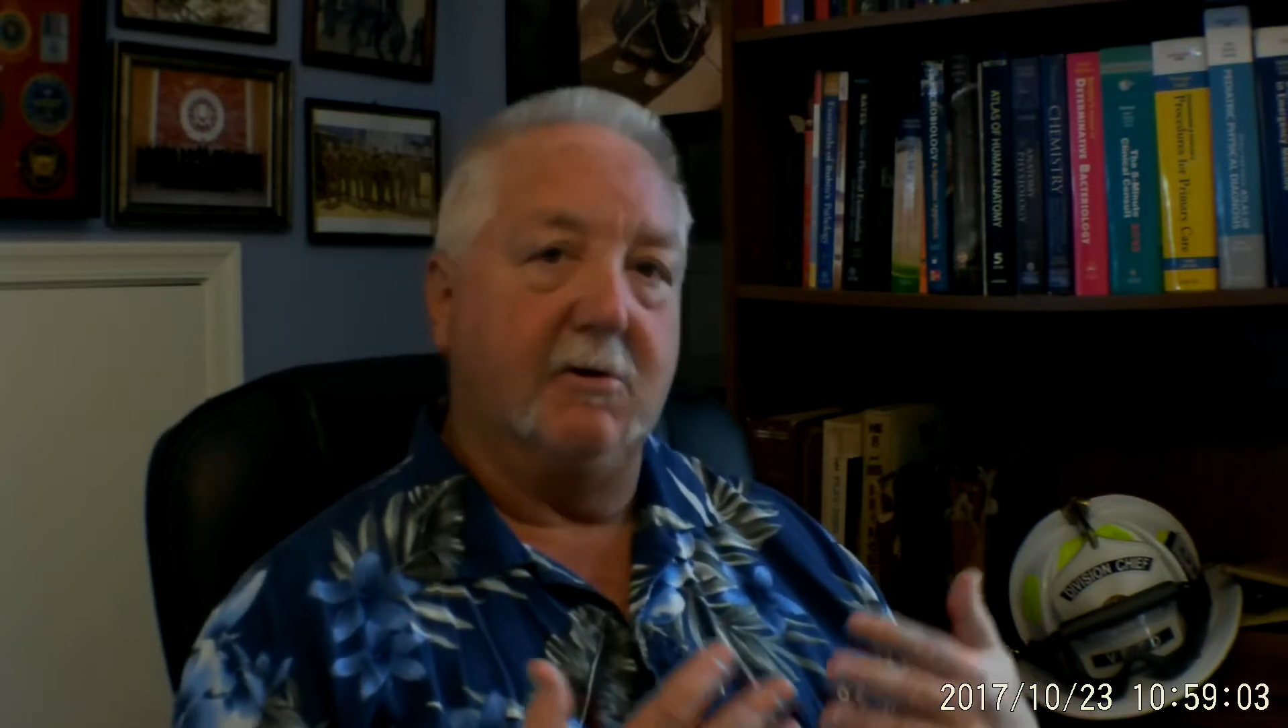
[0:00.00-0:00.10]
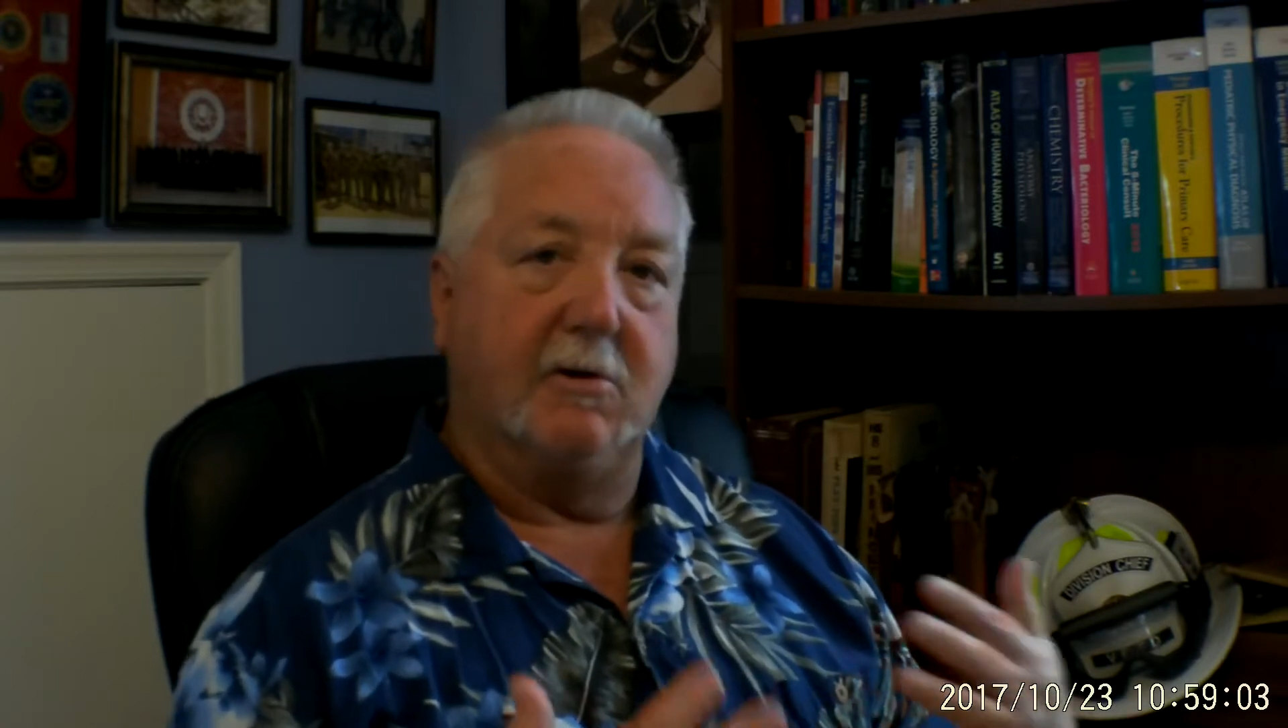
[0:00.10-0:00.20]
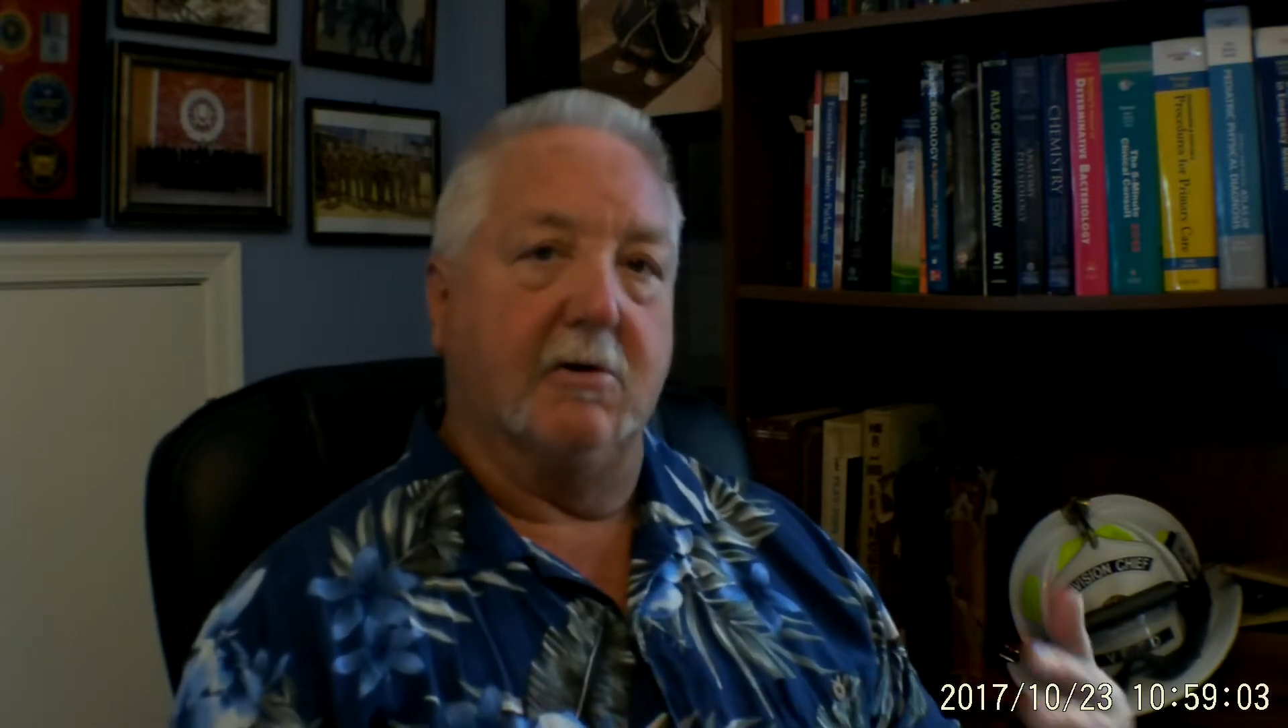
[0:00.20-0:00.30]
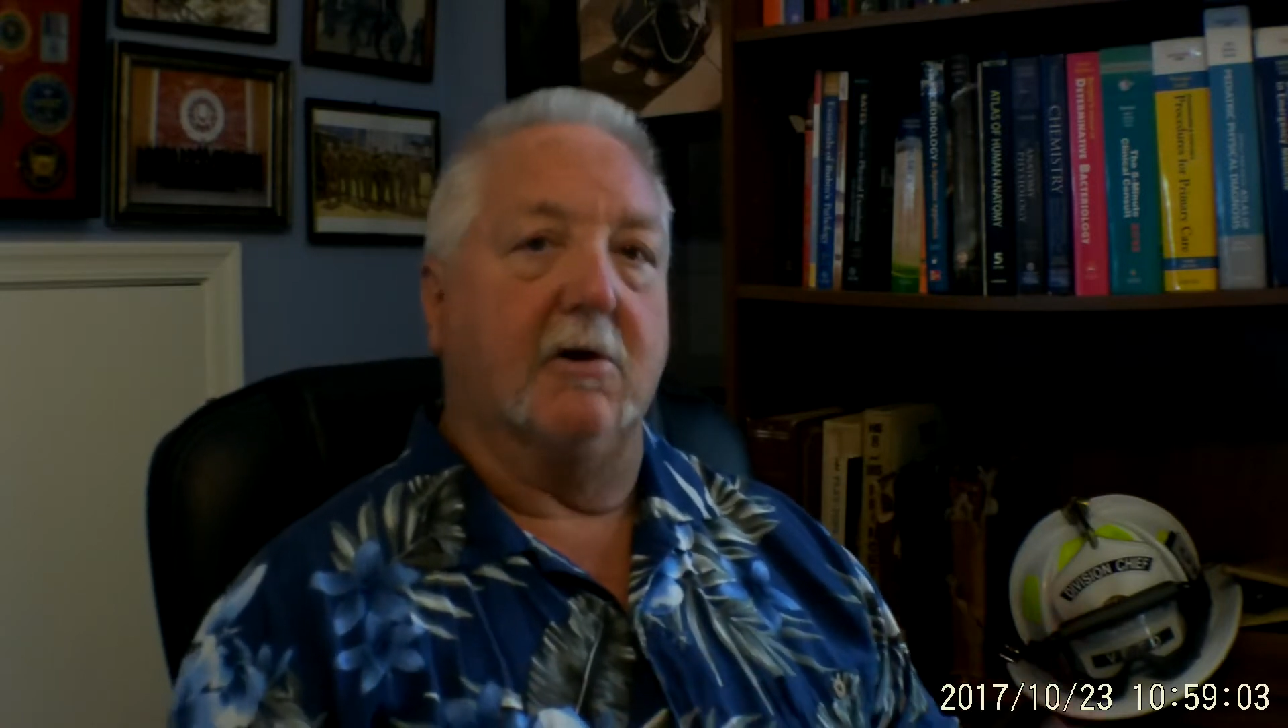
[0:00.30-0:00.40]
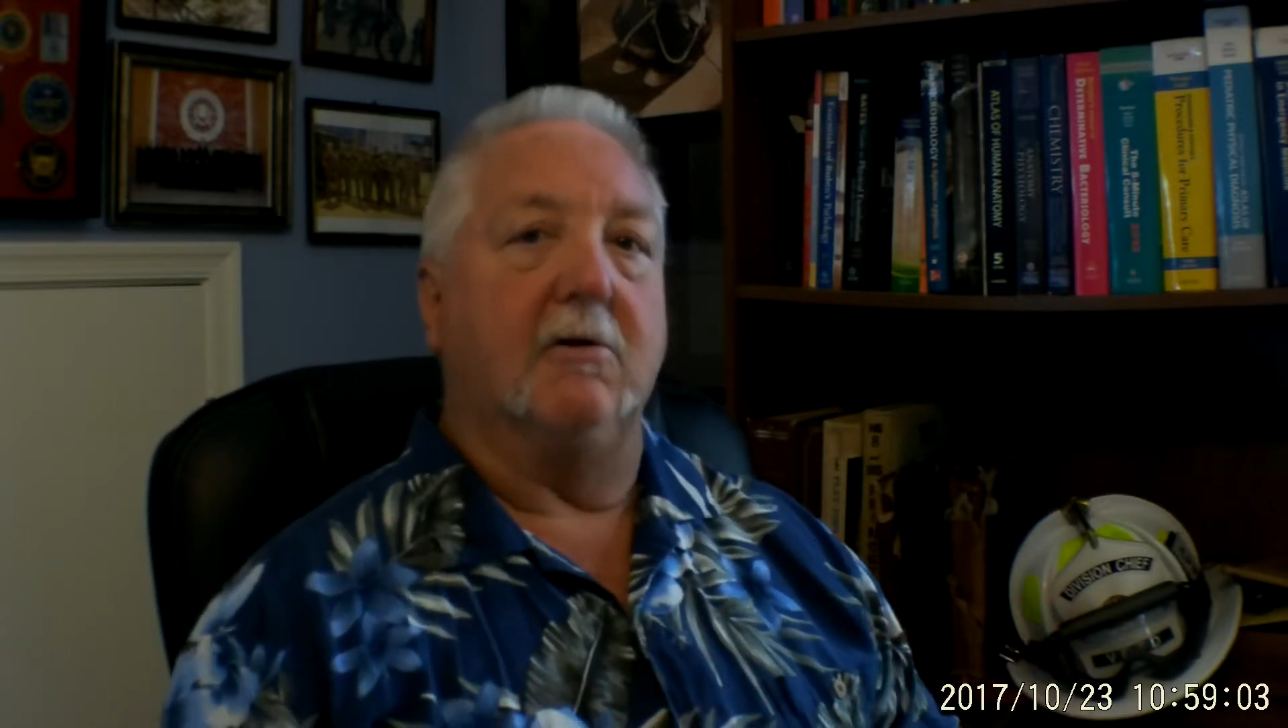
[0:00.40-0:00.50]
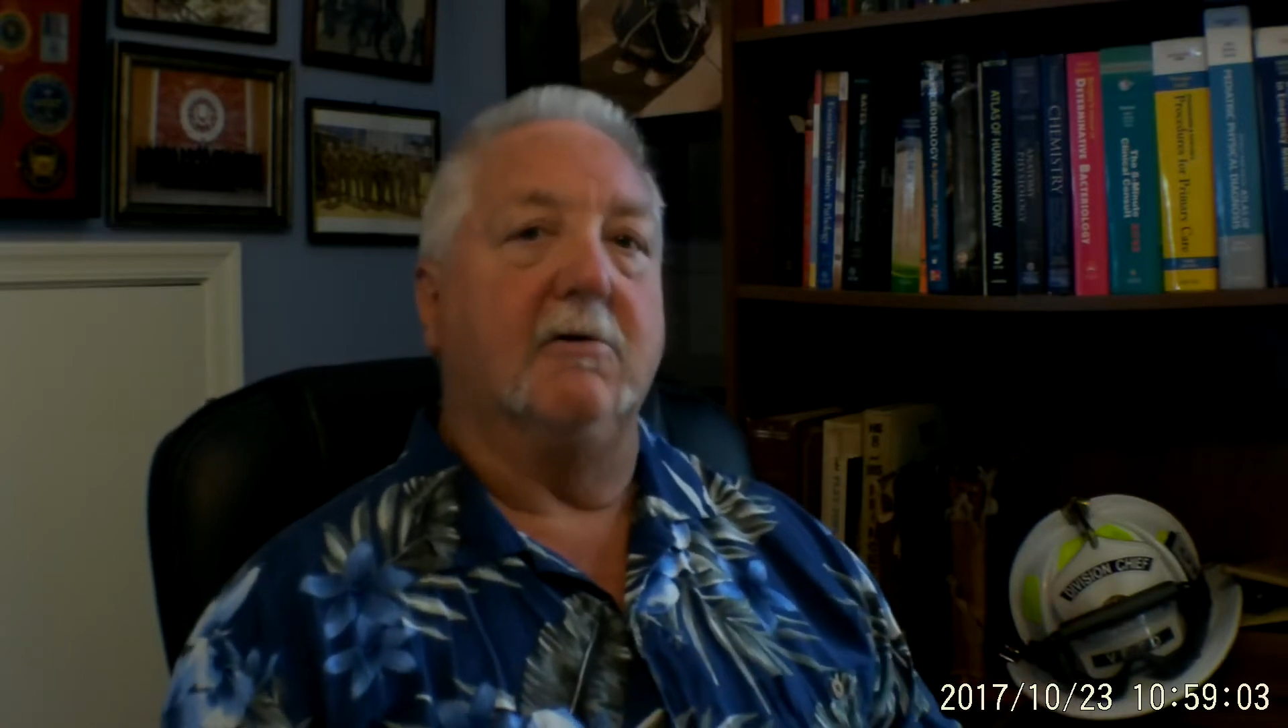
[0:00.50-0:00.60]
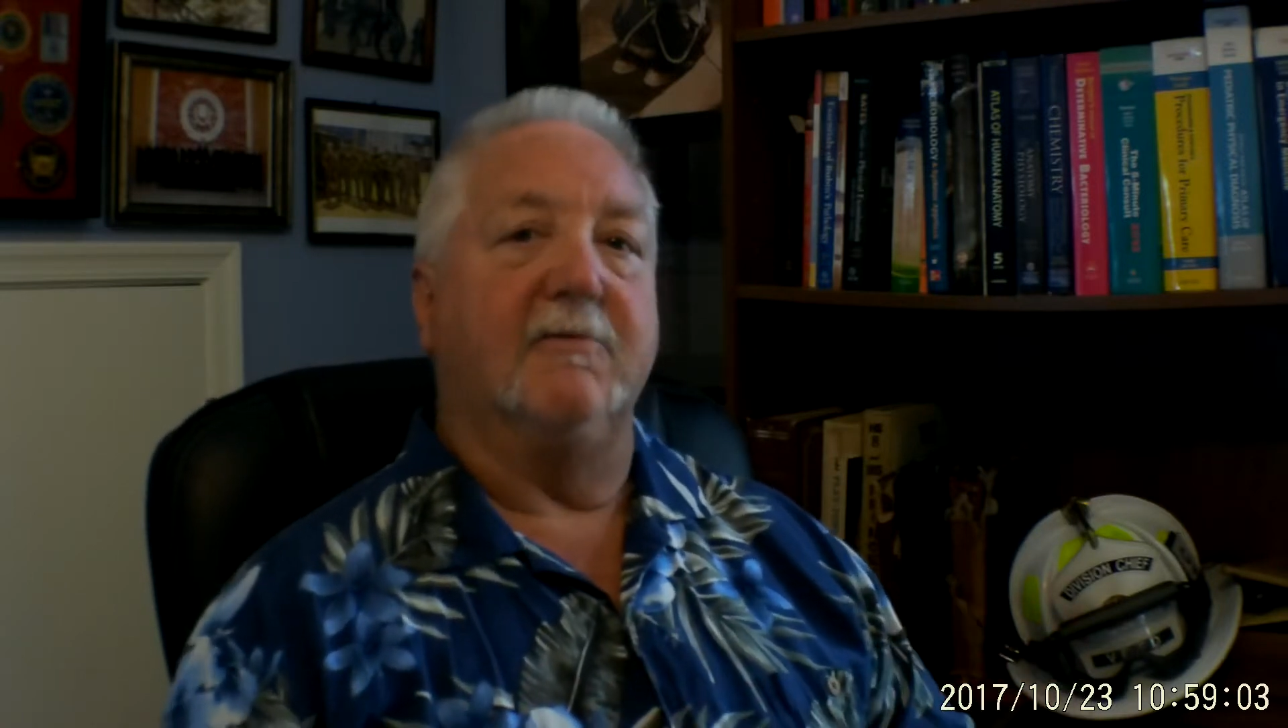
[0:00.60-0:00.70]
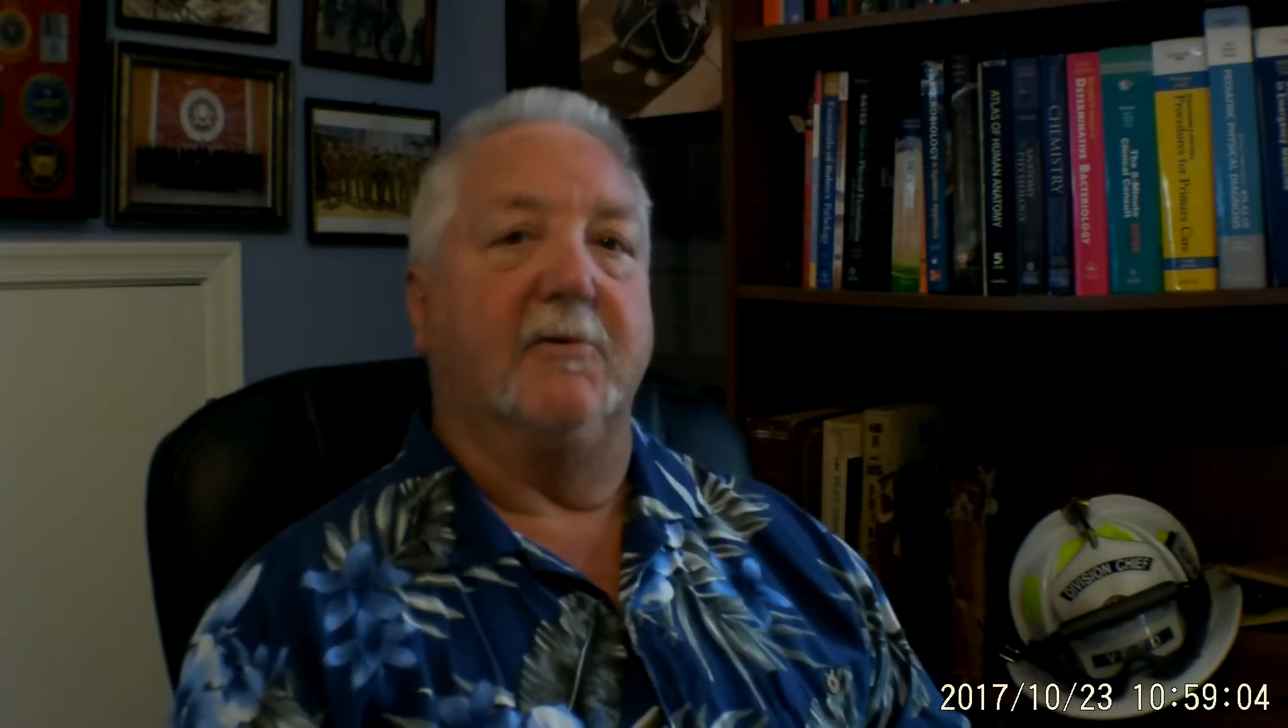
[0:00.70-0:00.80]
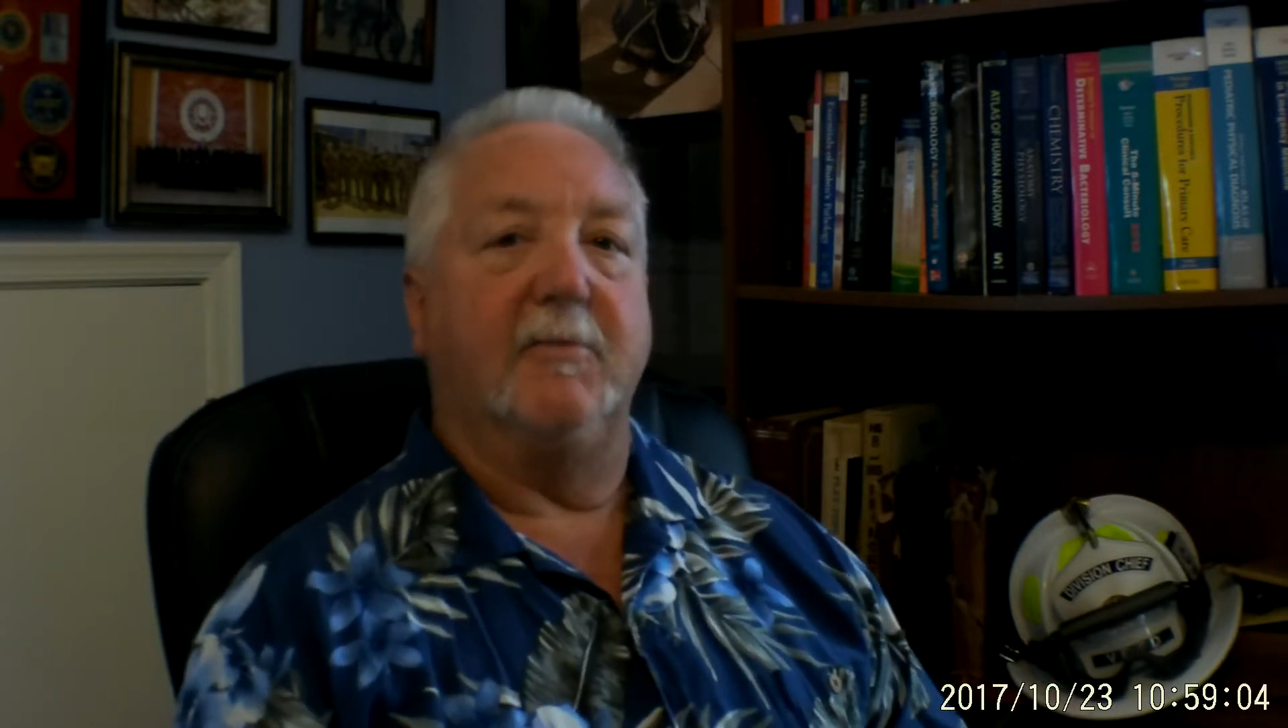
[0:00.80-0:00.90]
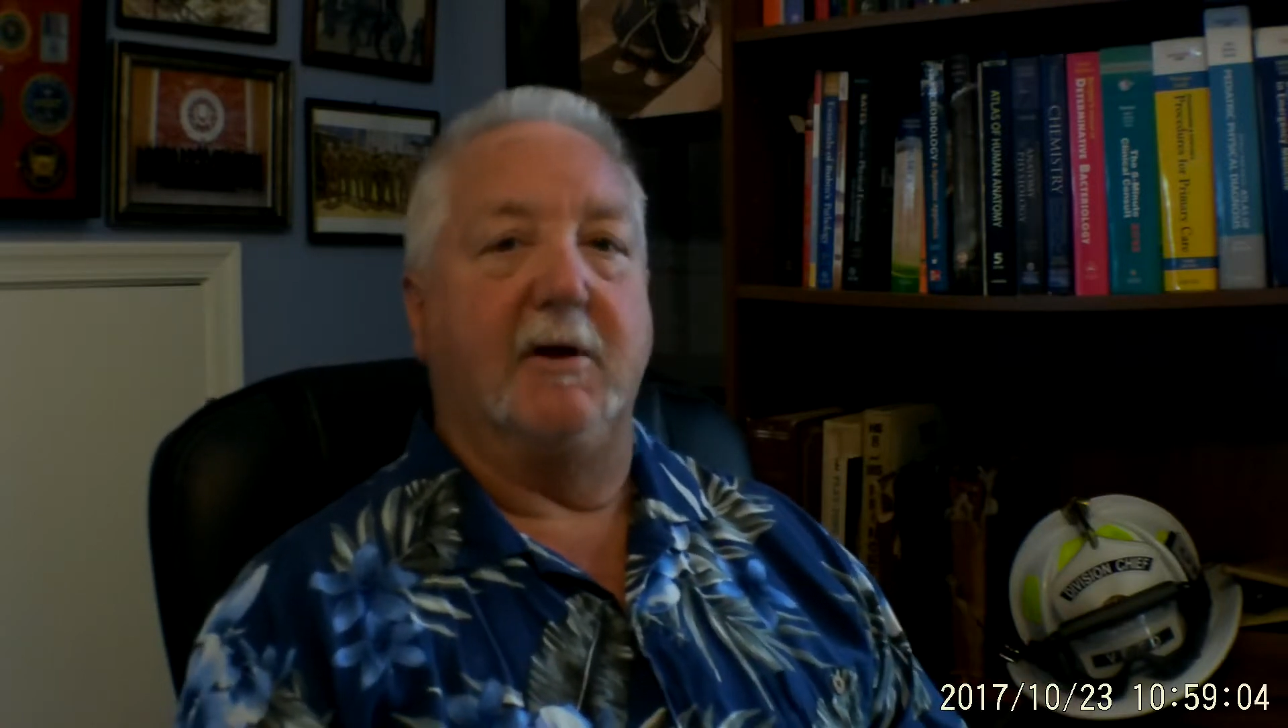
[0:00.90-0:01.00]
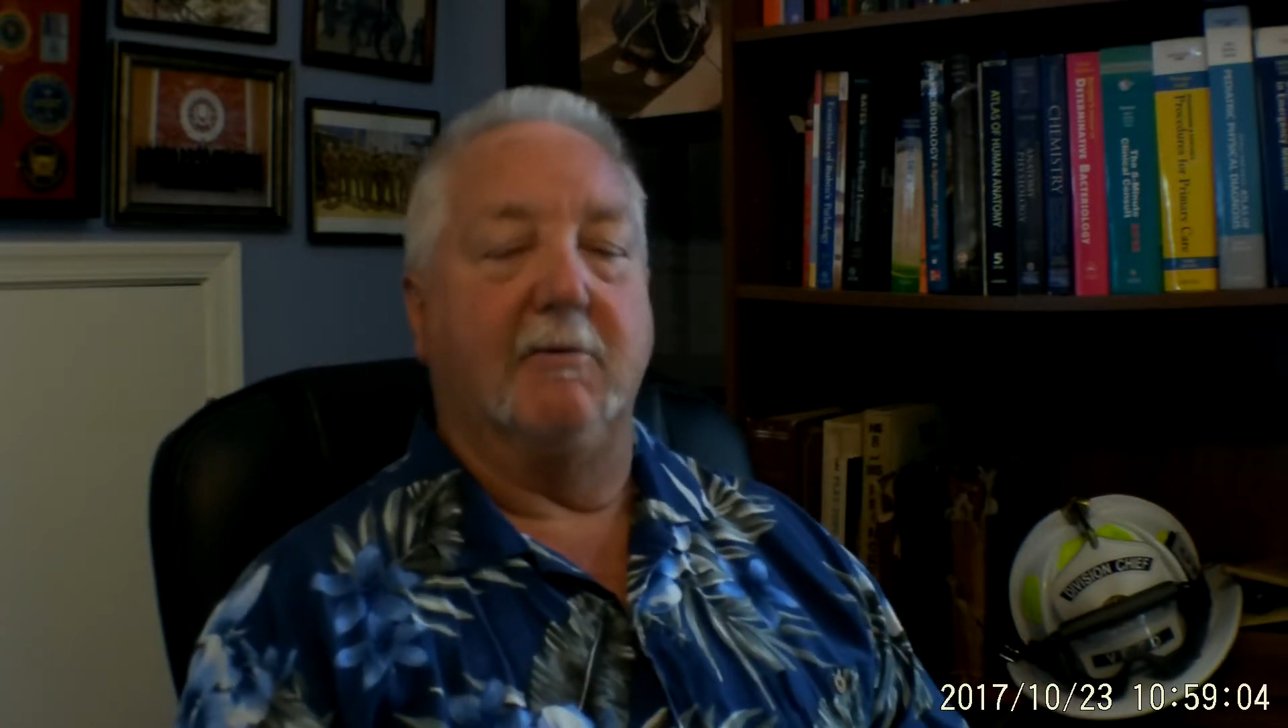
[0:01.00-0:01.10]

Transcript: You're going to learn from me.